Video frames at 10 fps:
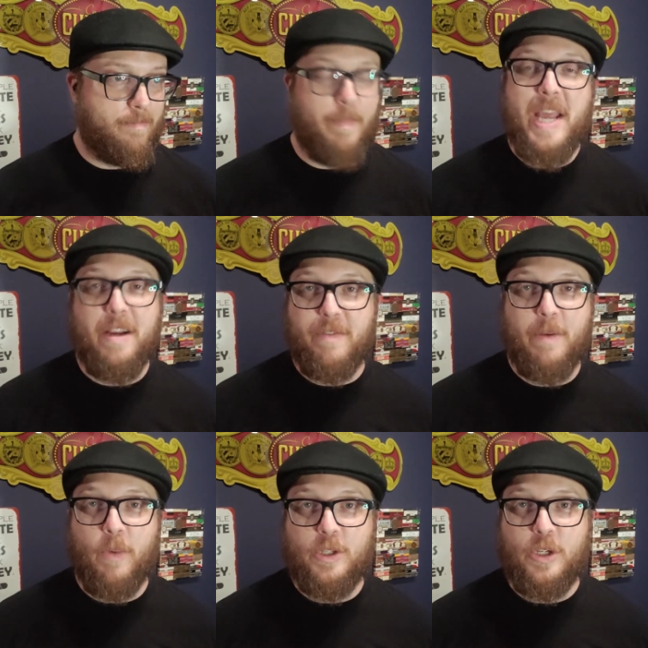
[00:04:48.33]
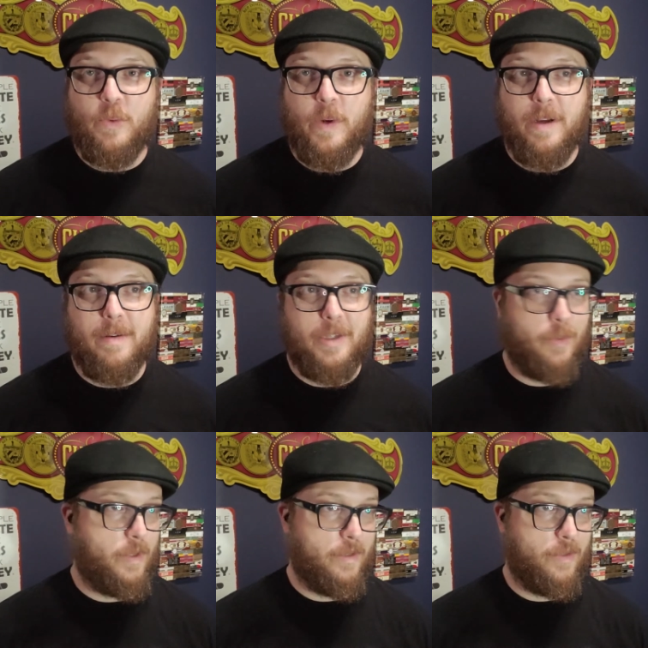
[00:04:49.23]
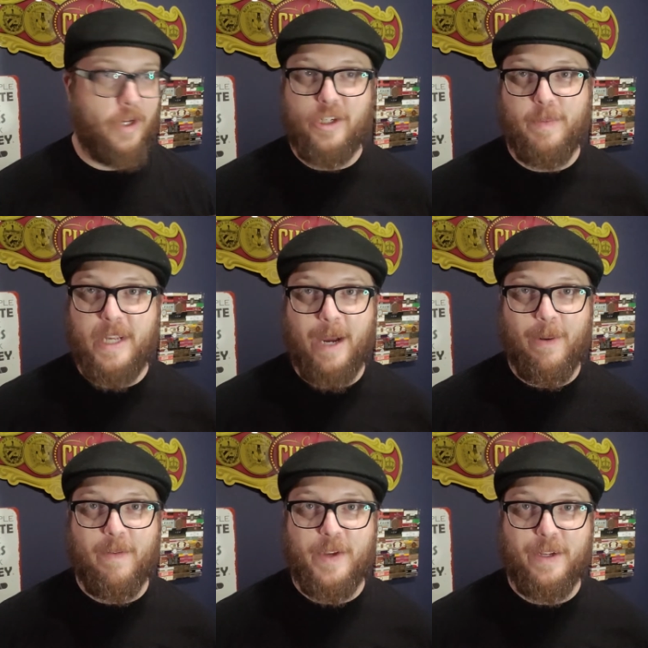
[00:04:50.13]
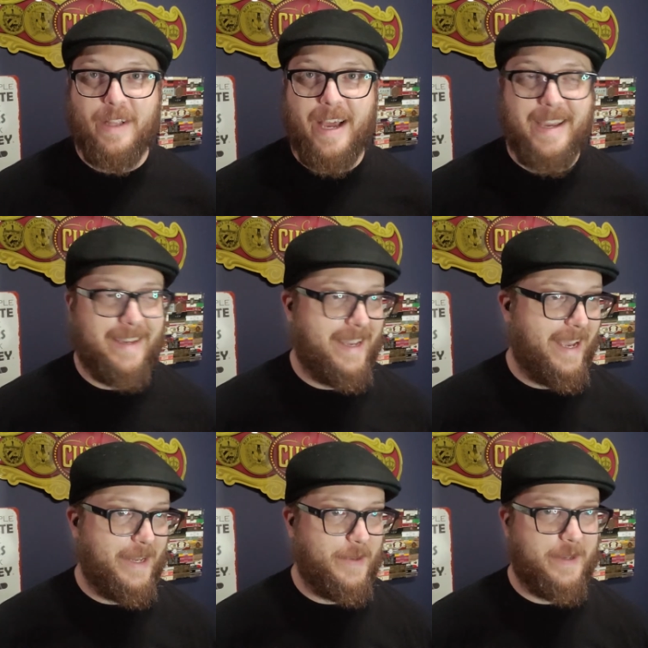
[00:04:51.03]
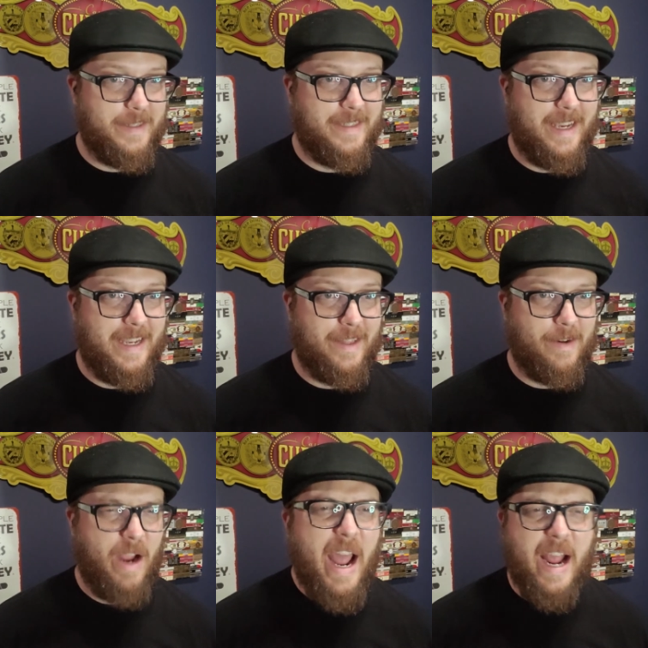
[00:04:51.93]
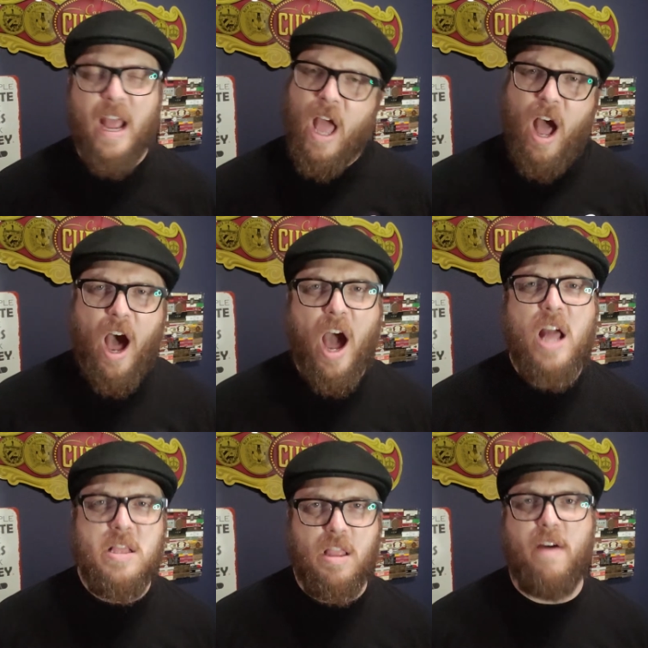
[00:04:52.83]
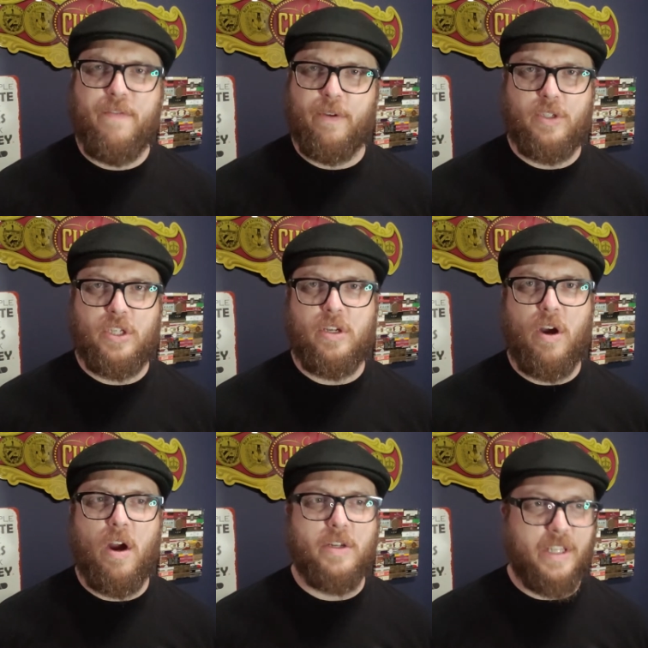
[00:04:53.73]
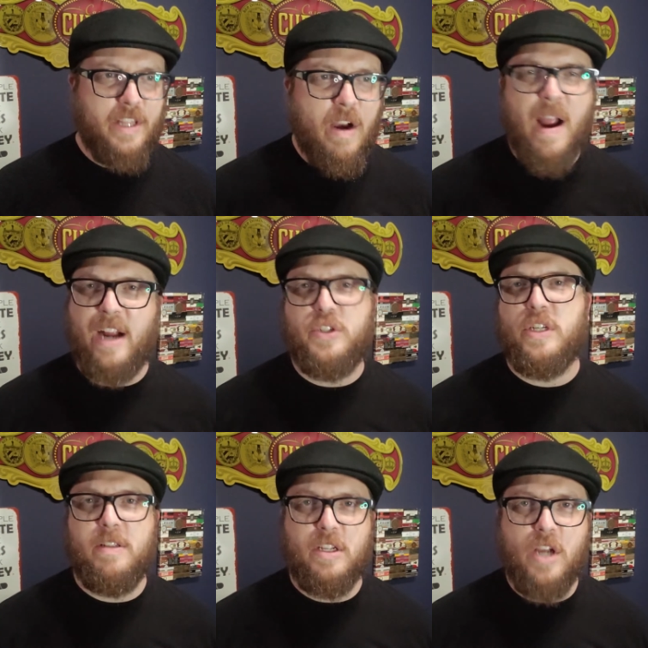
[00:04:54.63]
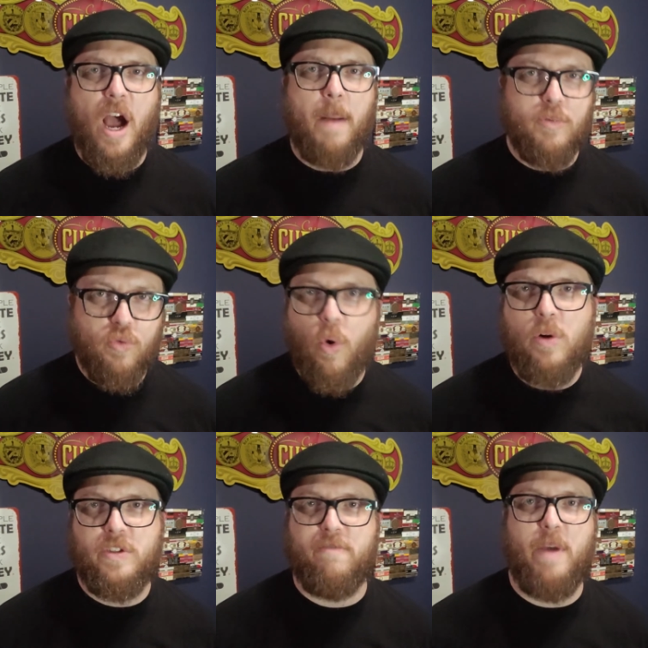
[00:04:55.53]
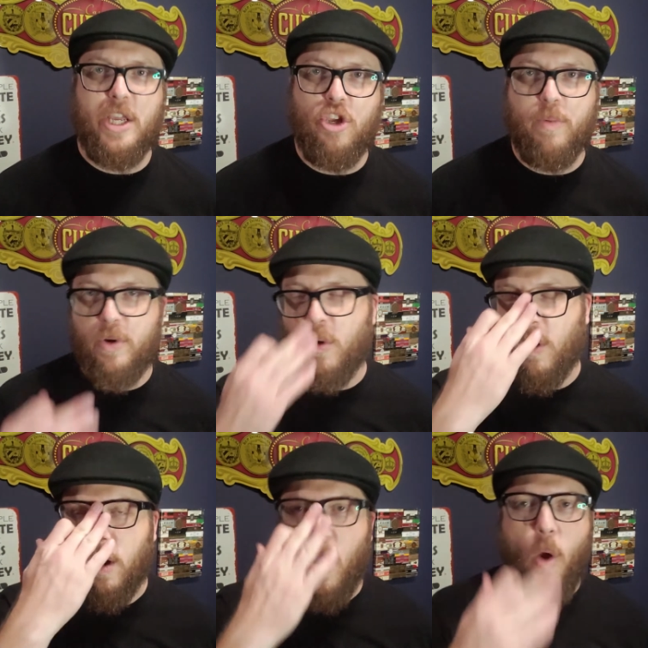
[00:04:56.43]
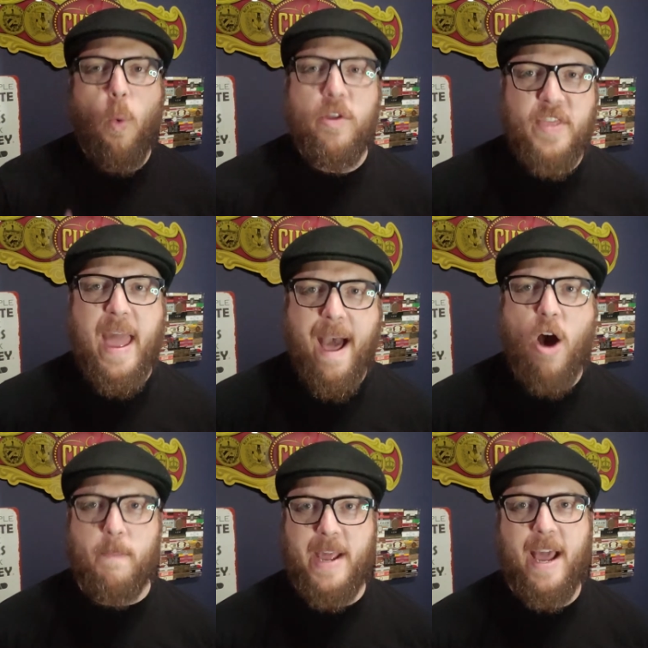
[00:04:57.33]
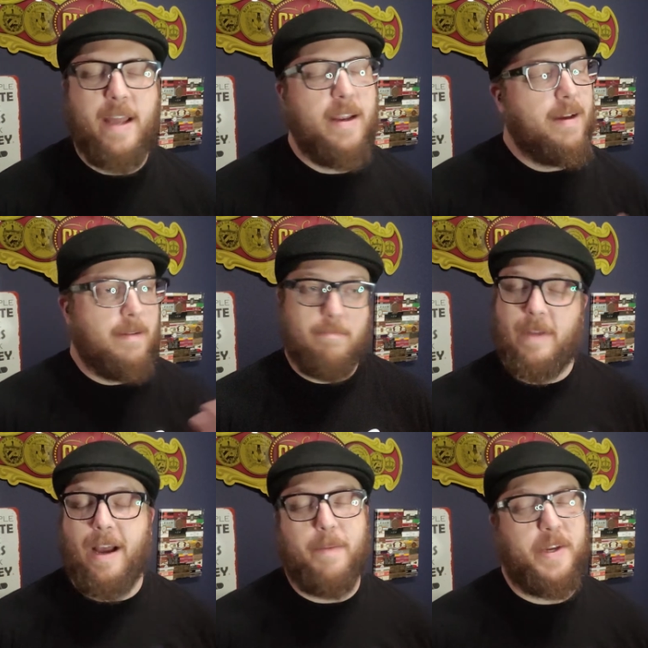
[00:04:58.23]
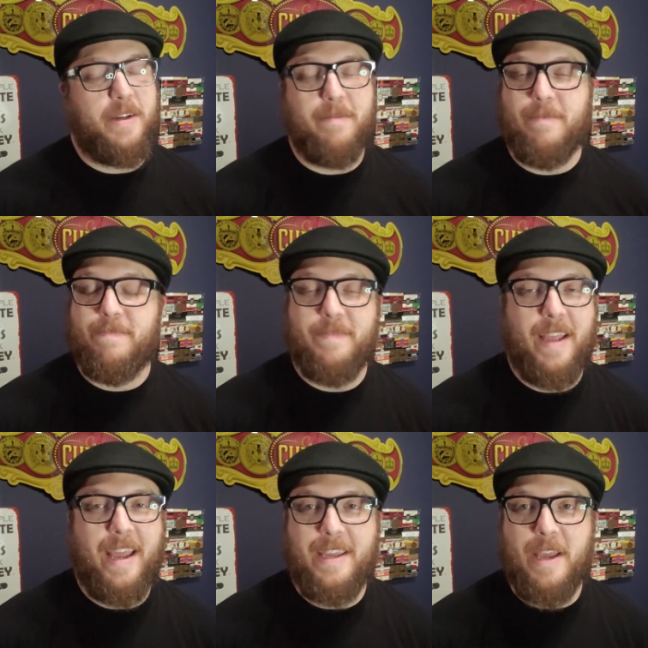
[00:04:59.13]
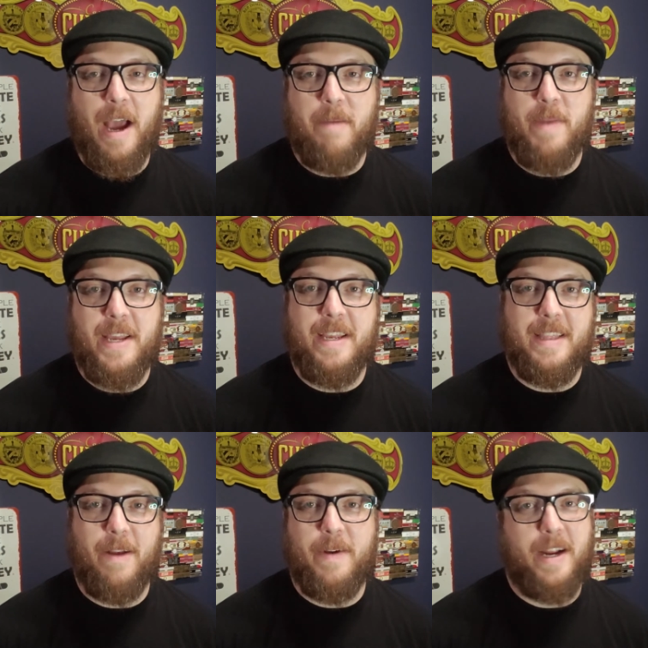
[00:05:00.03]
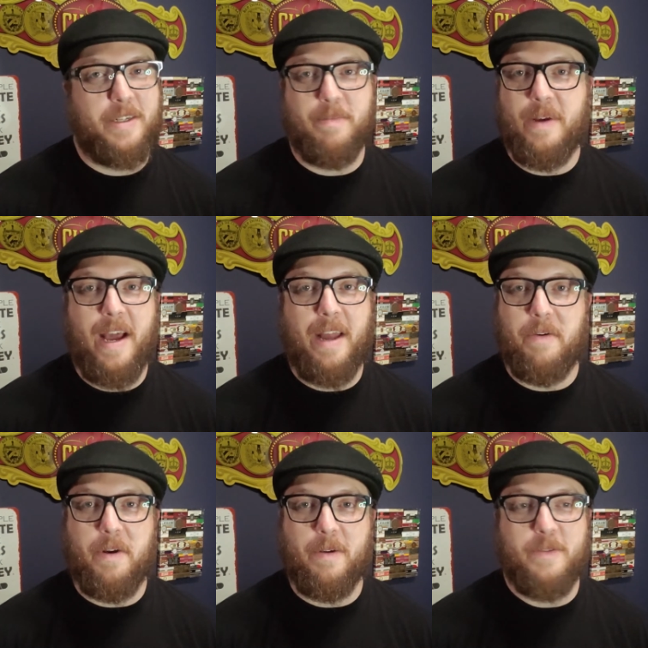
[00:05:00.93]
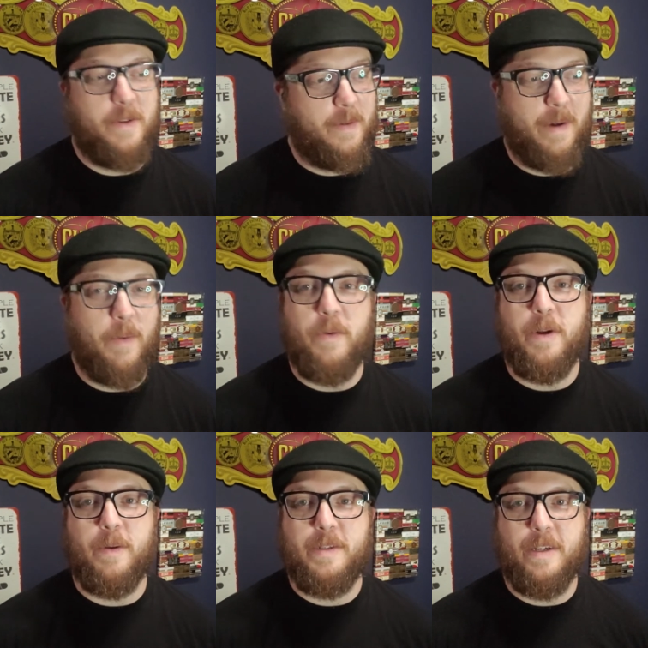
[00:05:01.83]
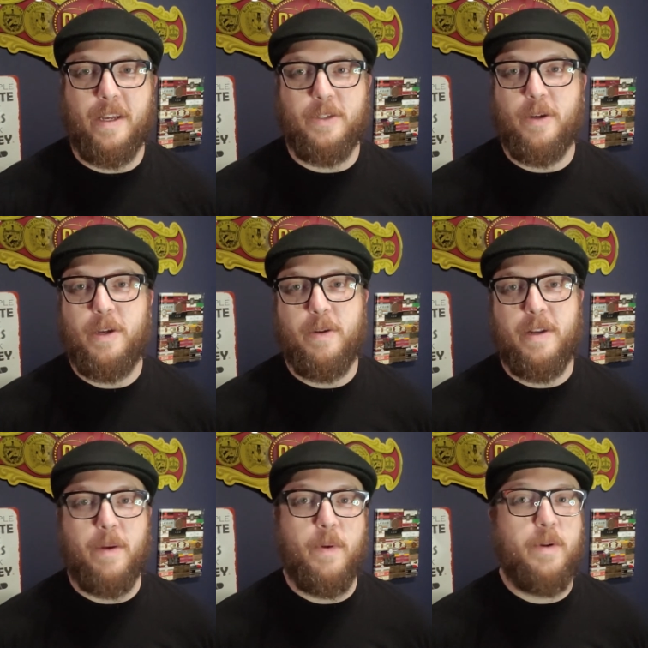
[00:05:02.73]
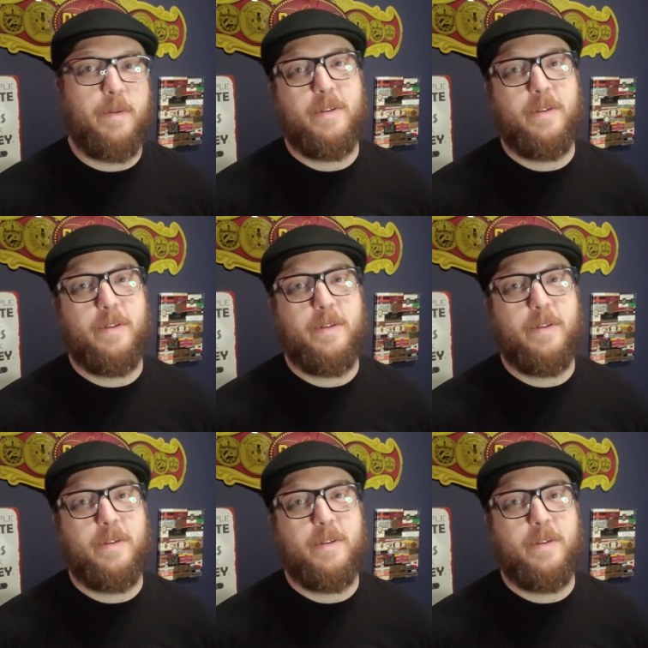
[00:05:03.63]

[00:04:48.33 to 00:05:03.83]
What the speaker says: make of them what you will. You can judge me however you like, and you can say either, hey, I love those cigars and they're actually in the top drawers of my humidor. What the hell, man? I mean, I may get that reaction, but I don't know. So I won't know until I show you, and I won't know